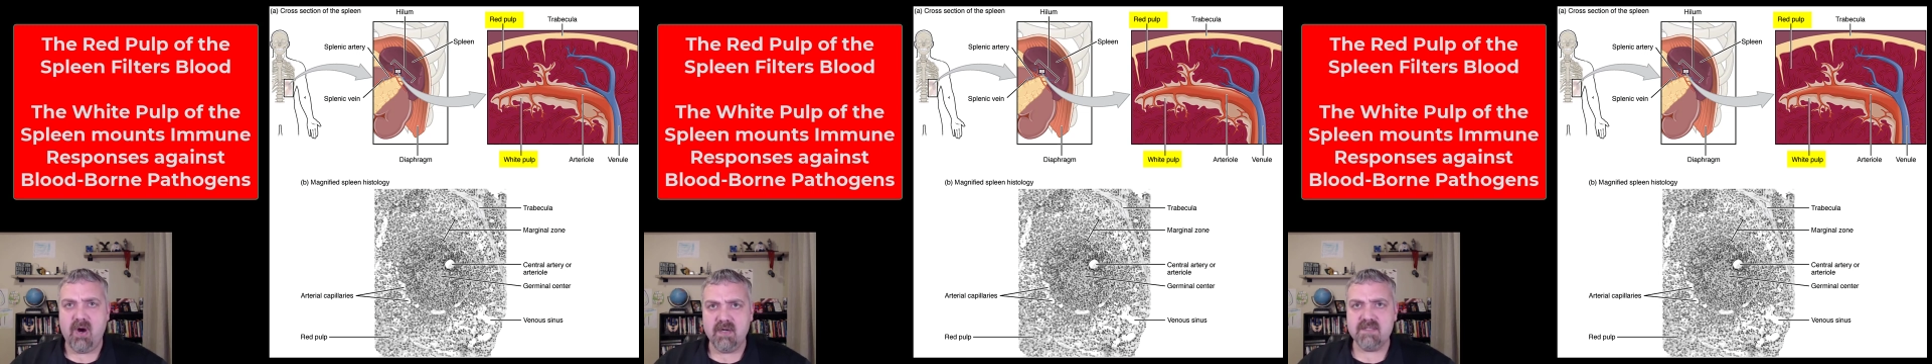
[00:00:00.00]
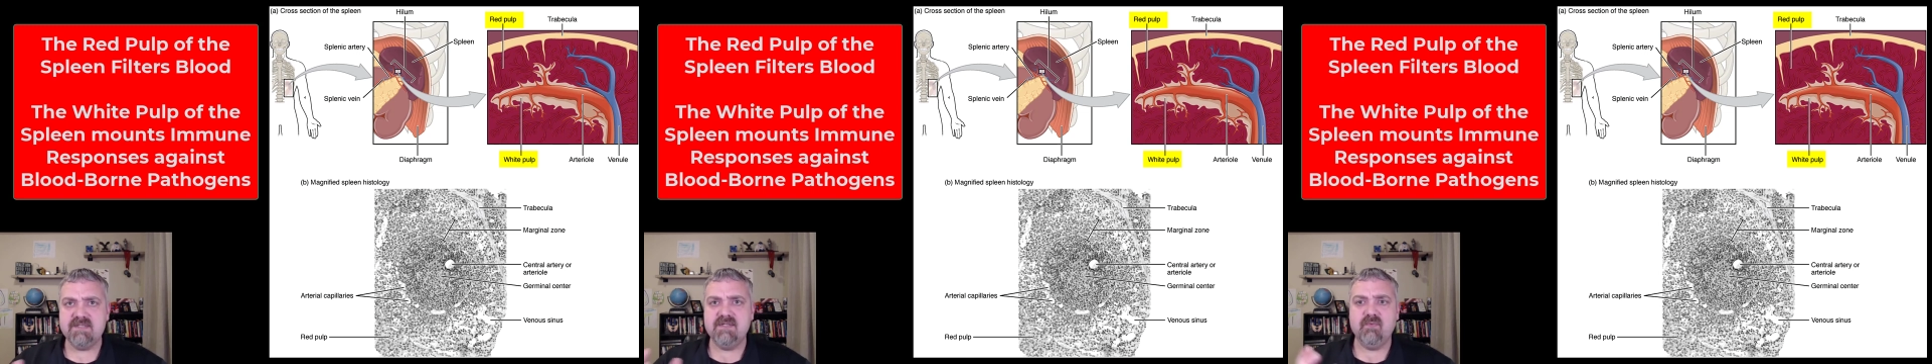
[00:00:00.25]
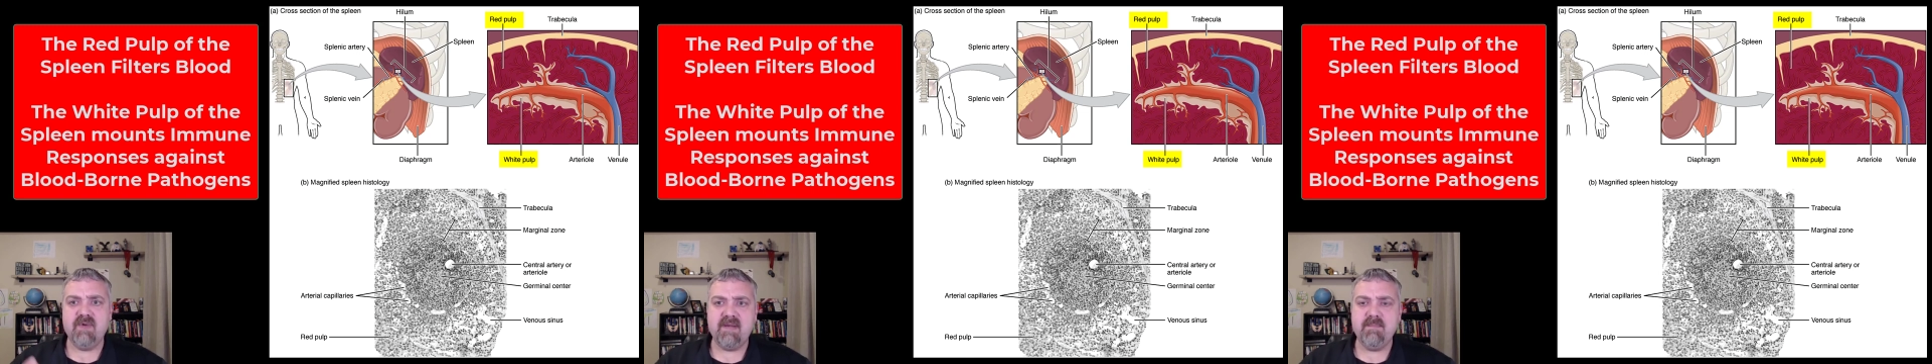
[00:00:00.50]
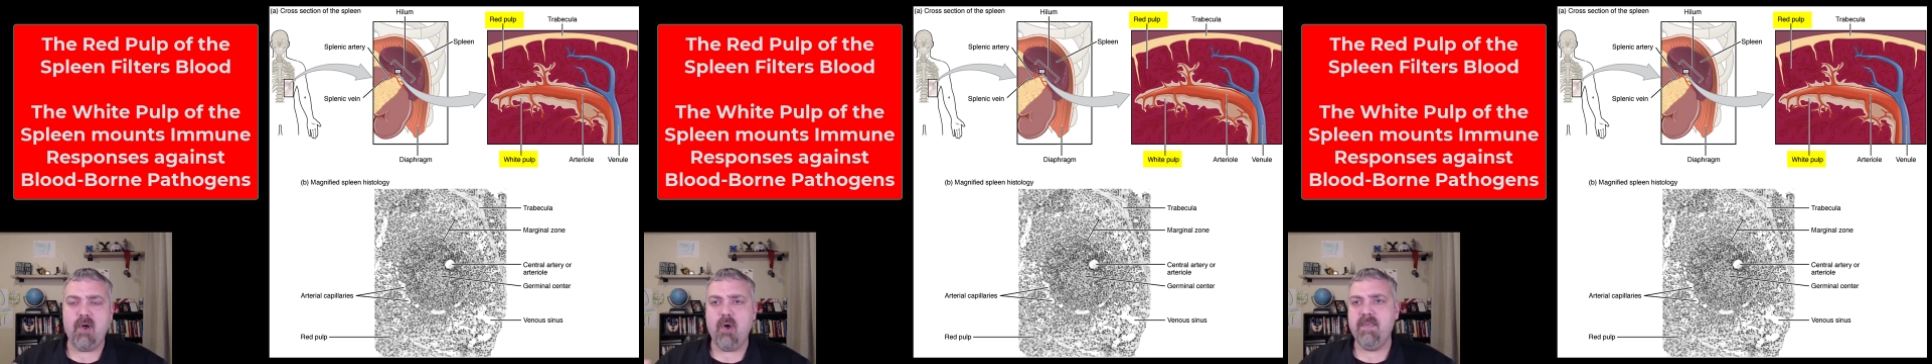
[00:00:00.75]
parts the
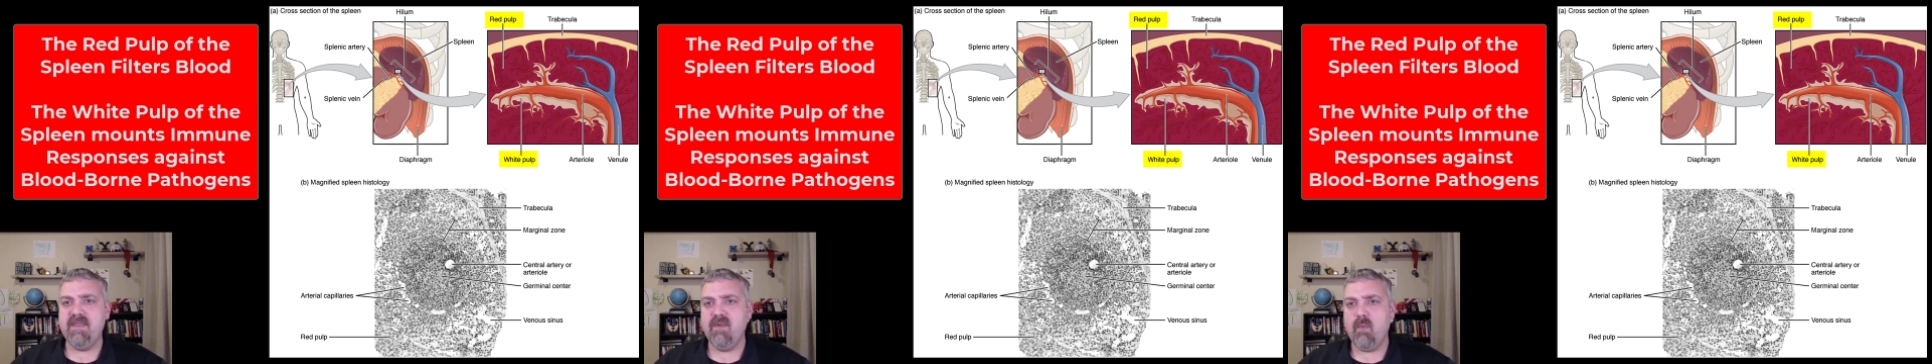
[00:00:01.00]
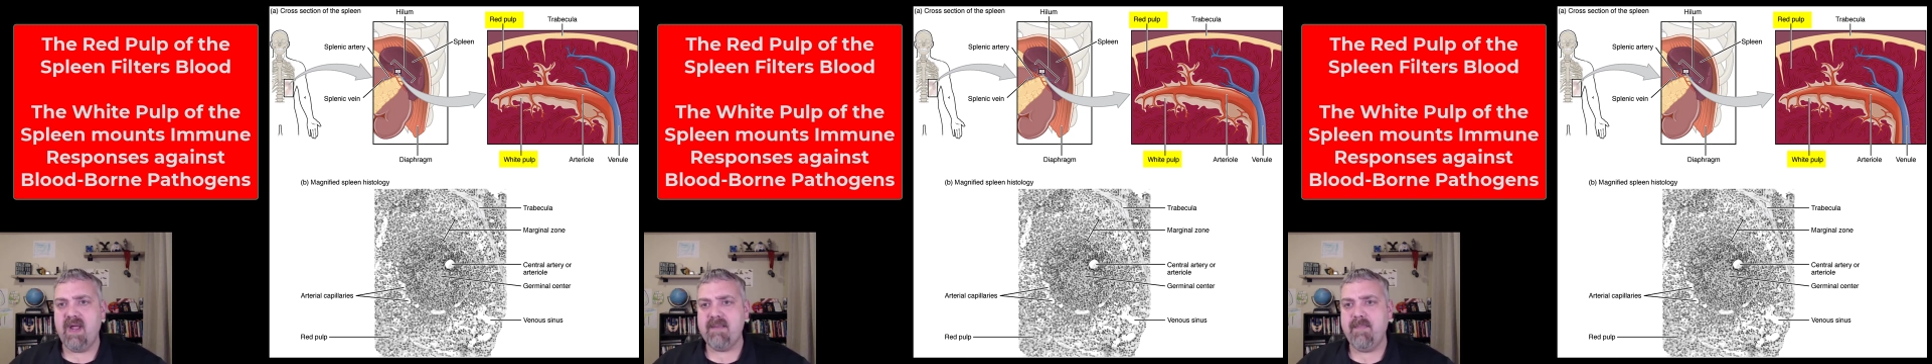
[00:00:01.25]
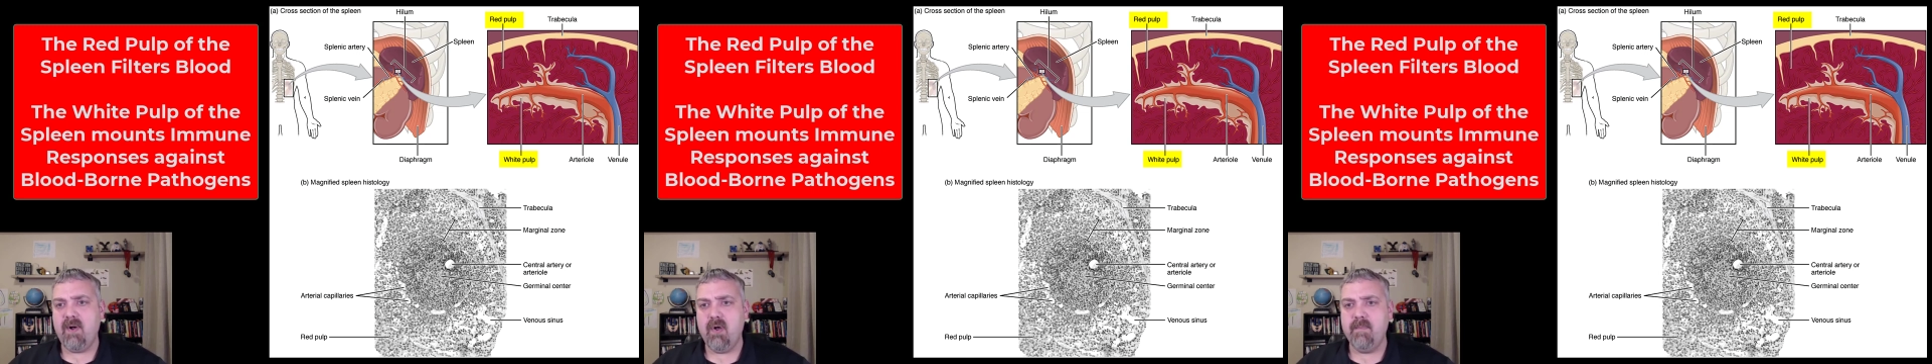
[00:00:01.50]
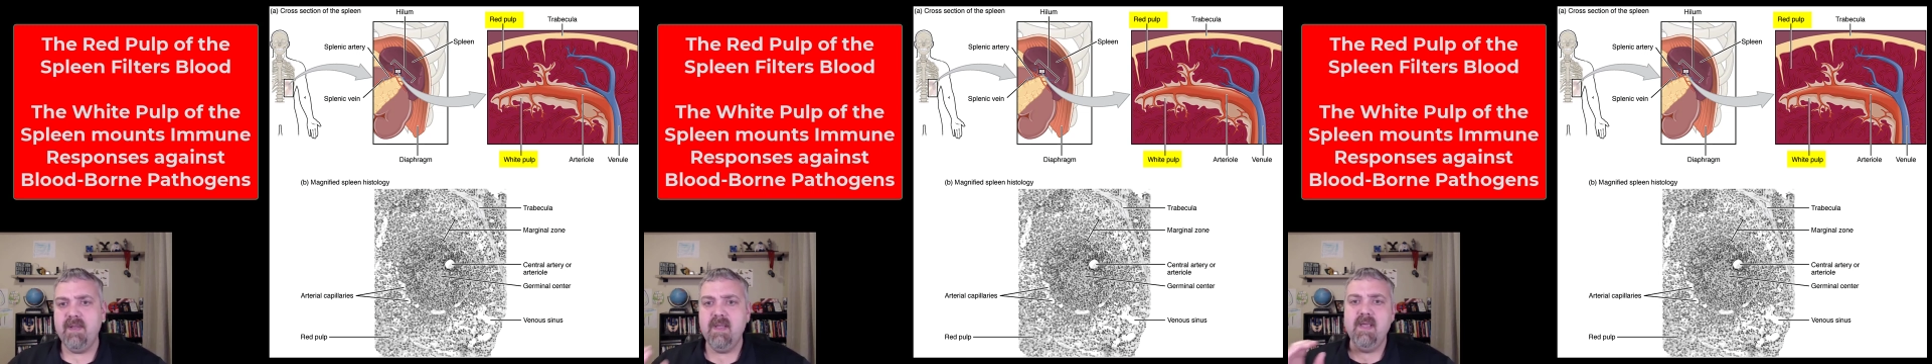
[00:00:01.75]
red pulp and the white
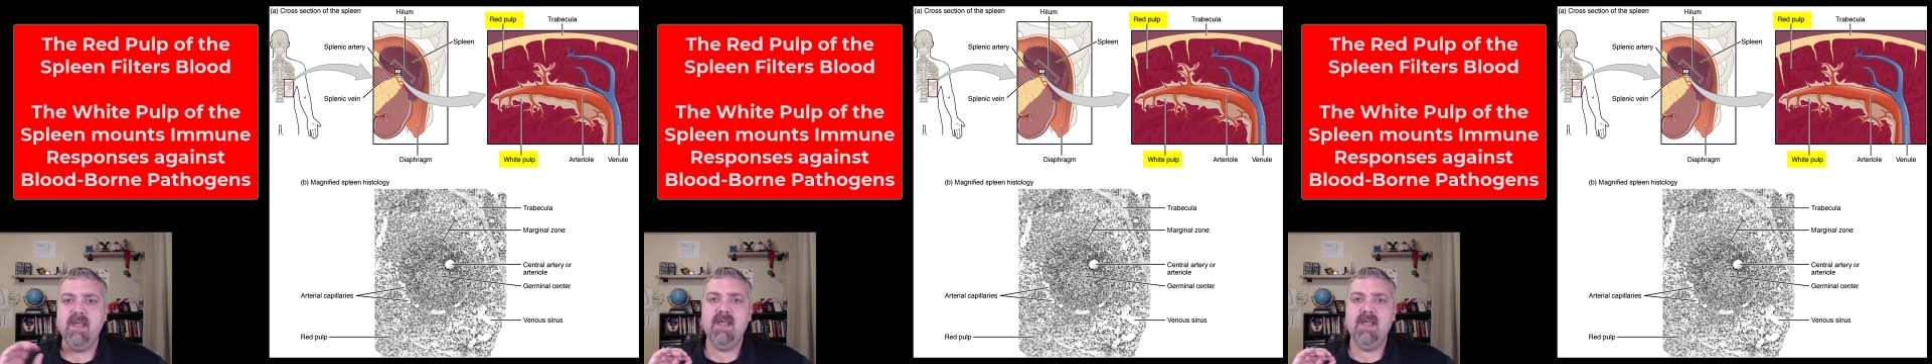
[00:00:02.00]
pulp.